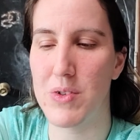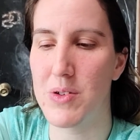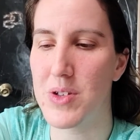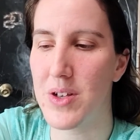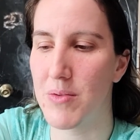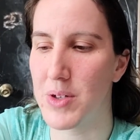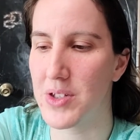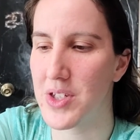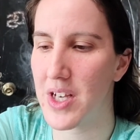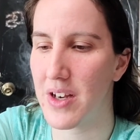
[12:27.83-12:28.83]
using a
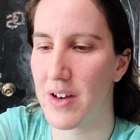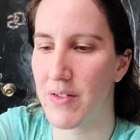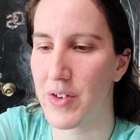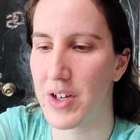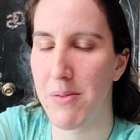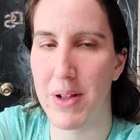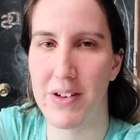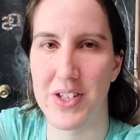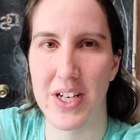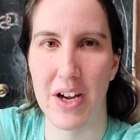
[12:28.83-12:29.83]
wheelchair for a couple
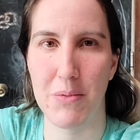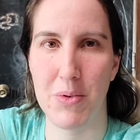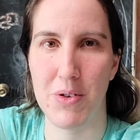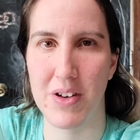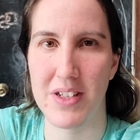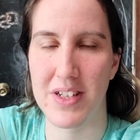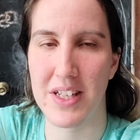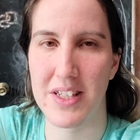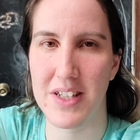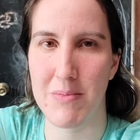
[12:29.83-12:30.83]
hours in an airport is
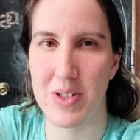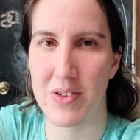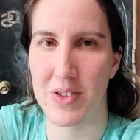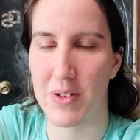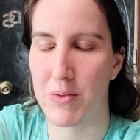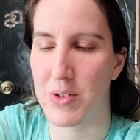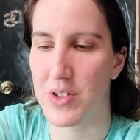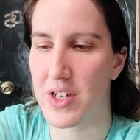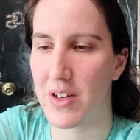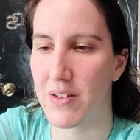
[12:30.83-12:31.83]
not the same as using a
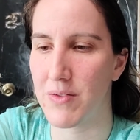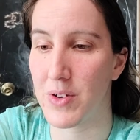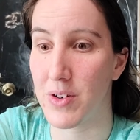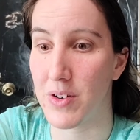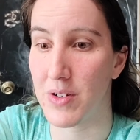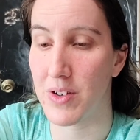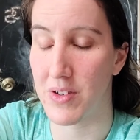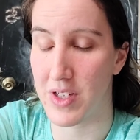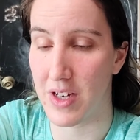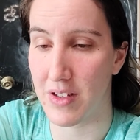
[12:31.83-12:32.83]
wheelchair for
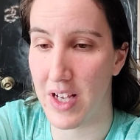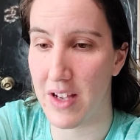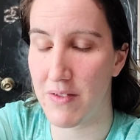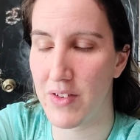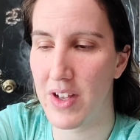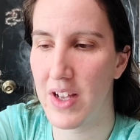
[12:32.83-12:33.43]
your entire life.